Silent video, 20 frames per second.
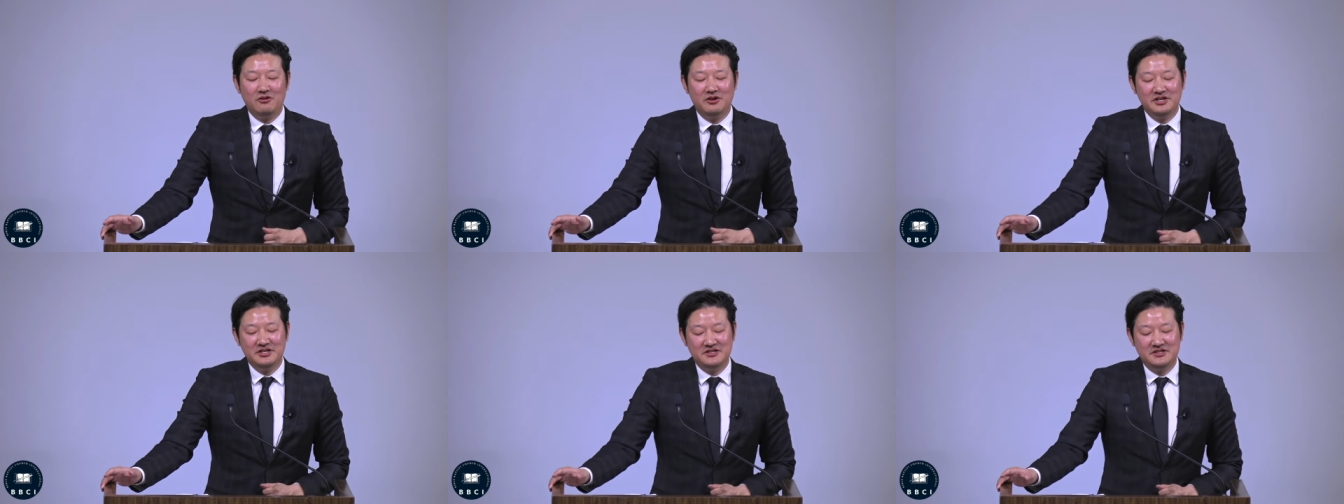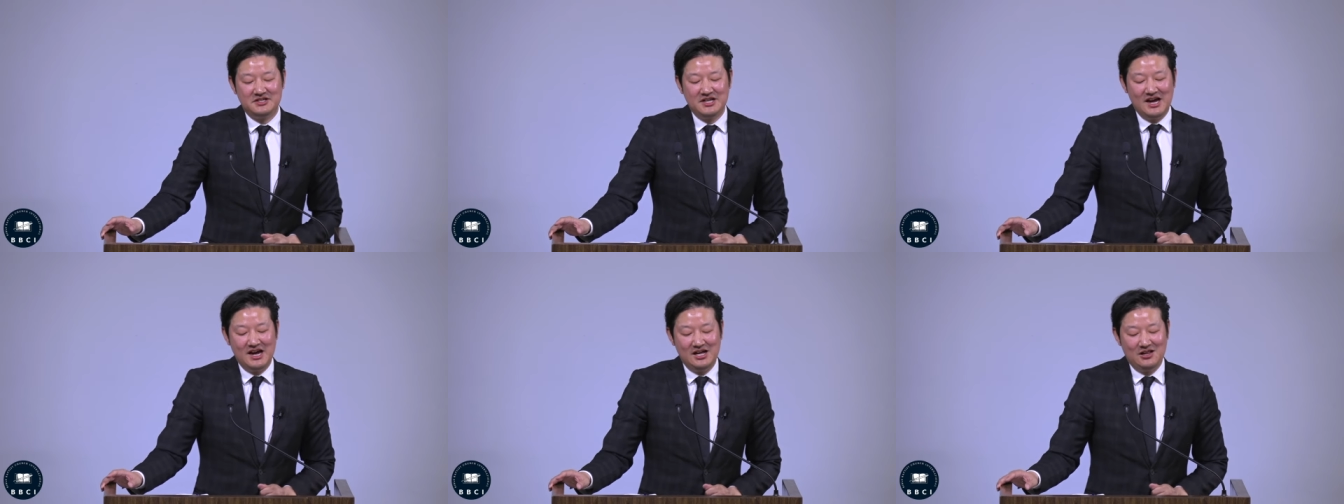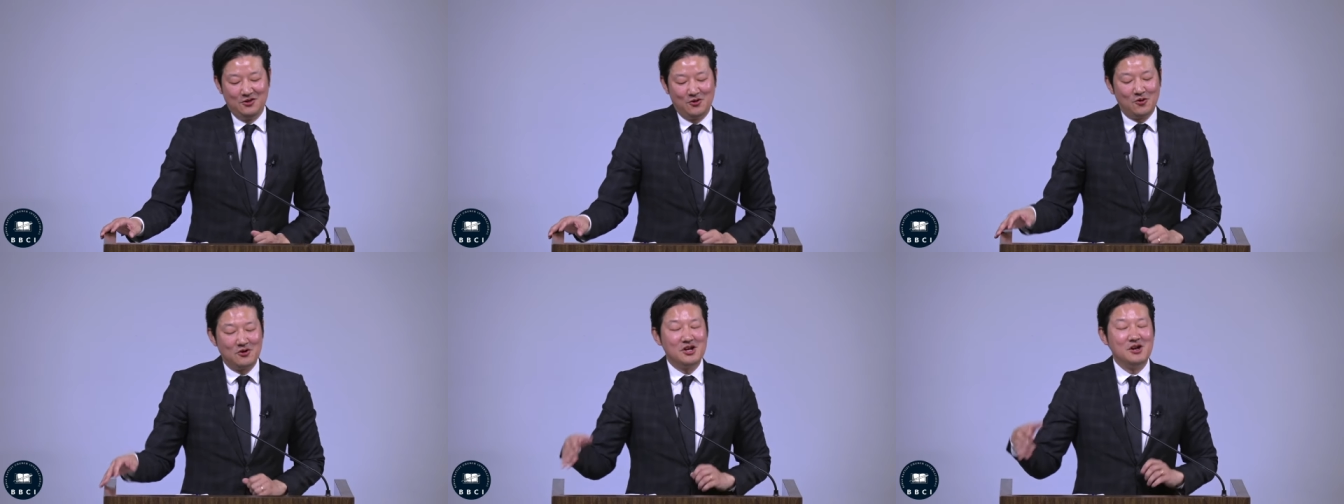is that
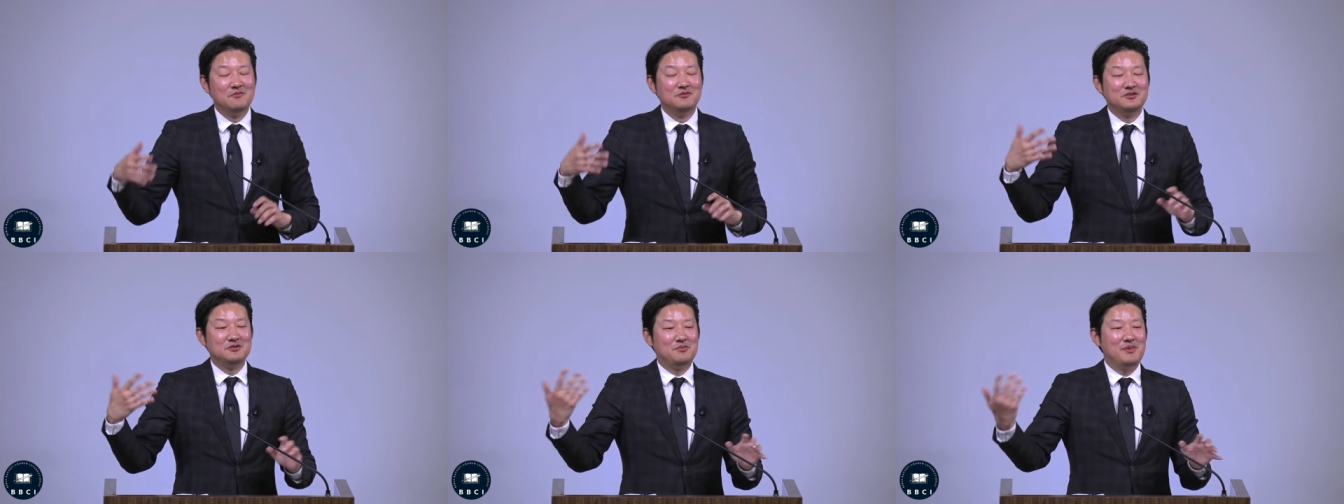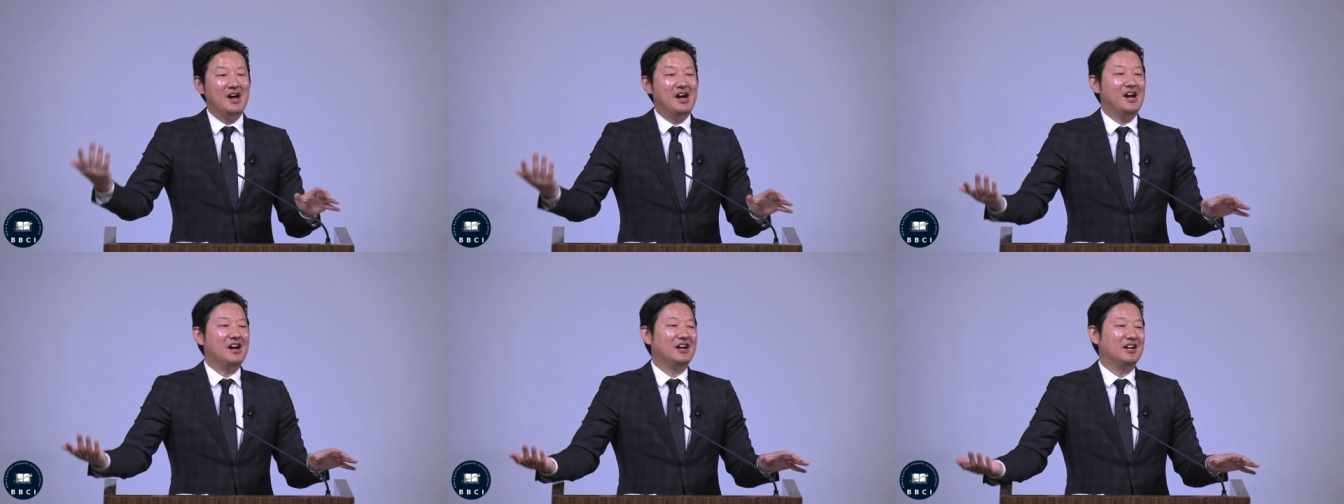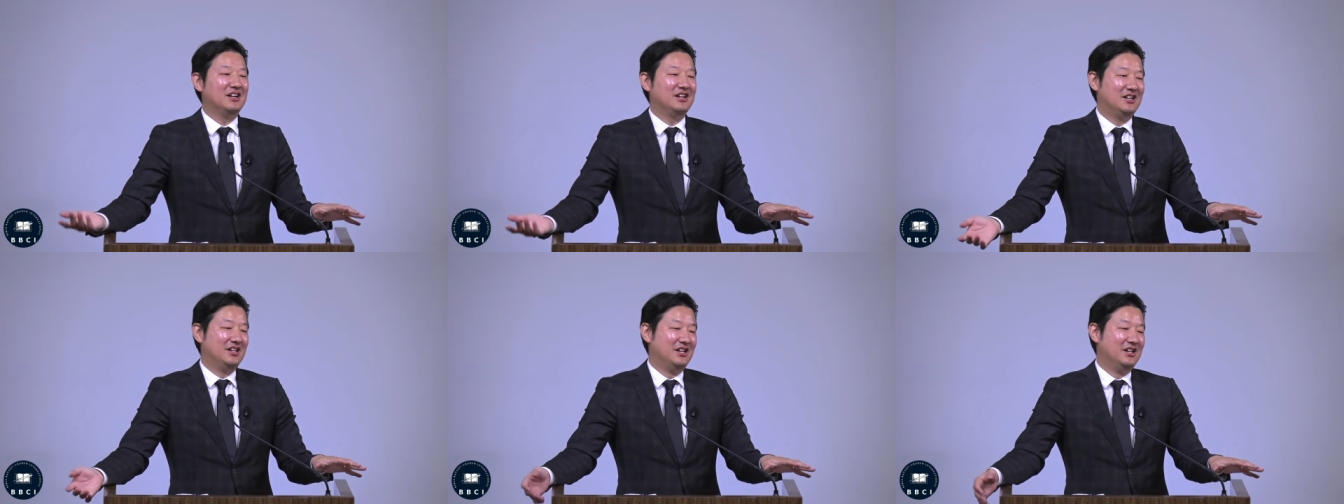Lord comes back
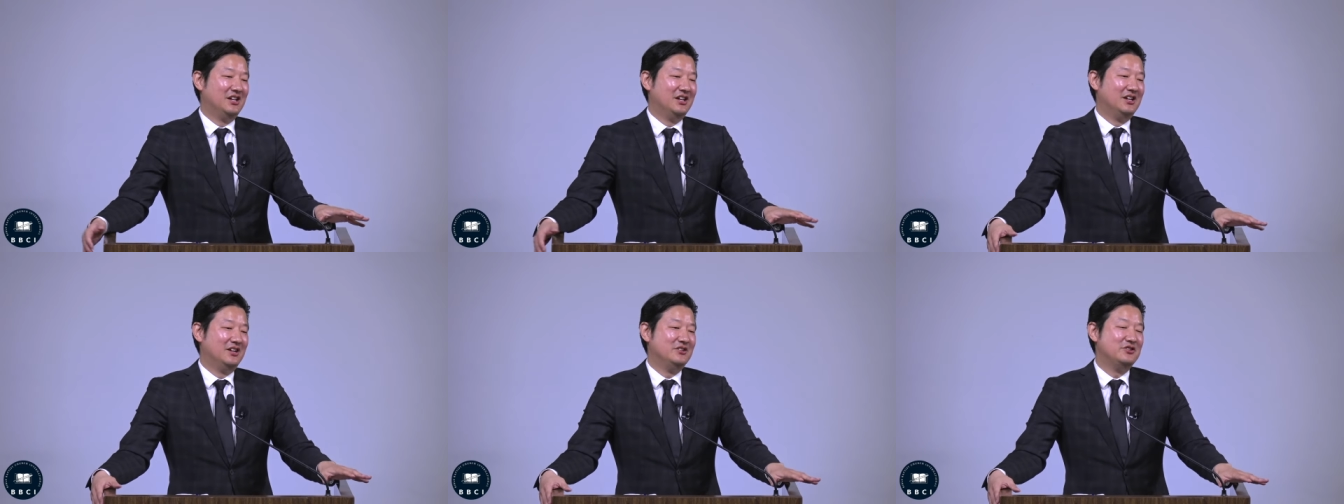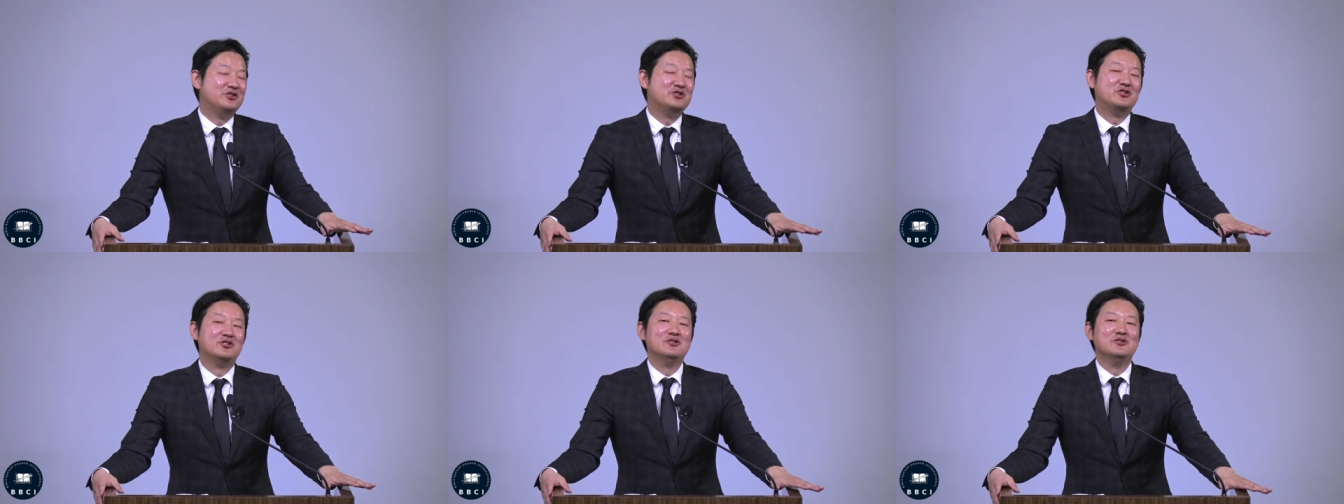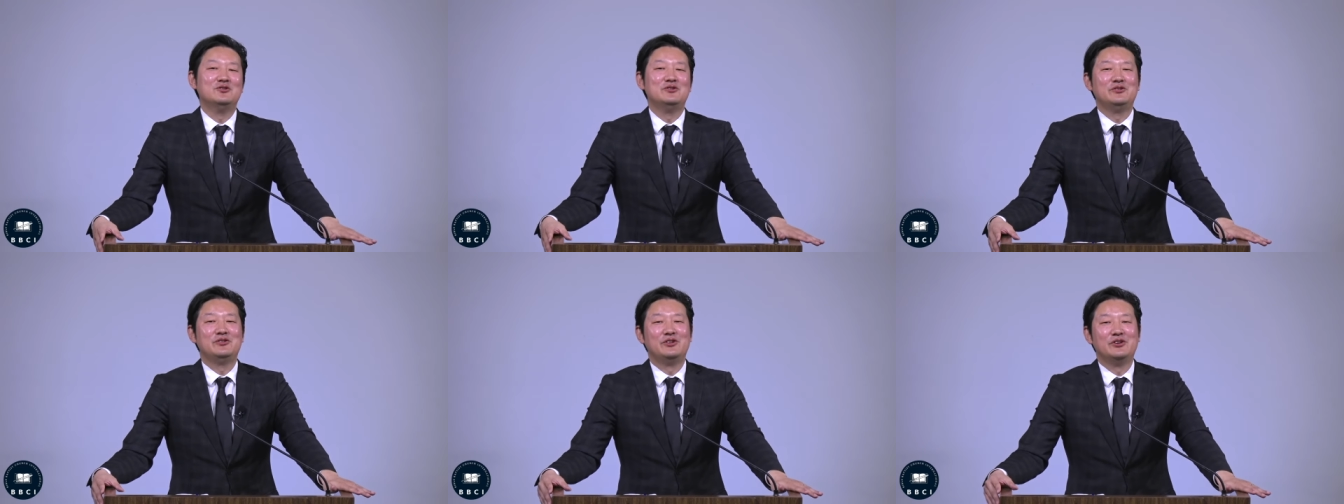
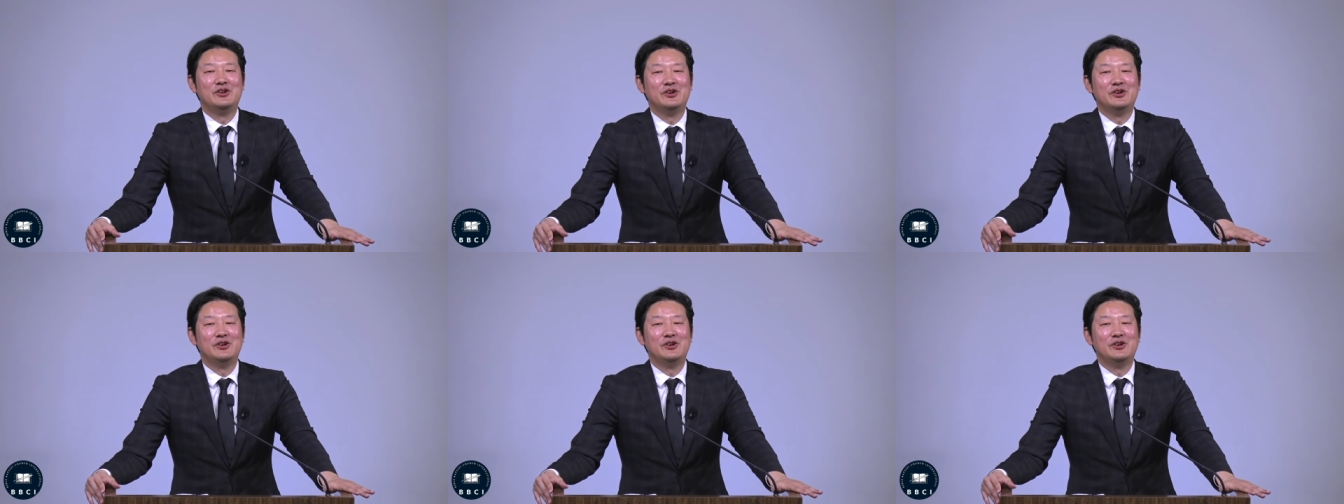soon,